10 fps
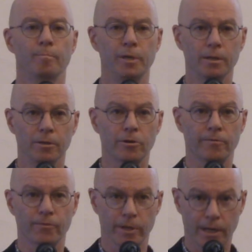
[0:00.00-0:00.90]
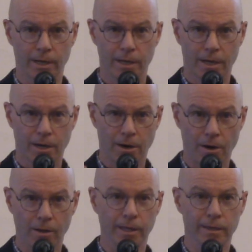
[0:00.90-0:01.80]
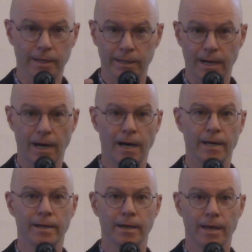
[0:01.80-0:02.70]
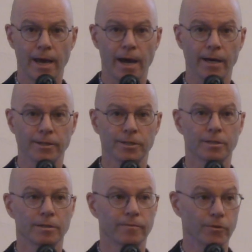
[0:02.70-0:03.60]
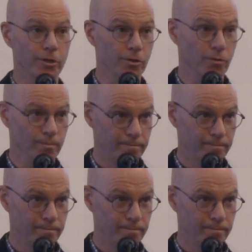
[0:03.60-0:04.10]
Be alert for the calling that God has for you.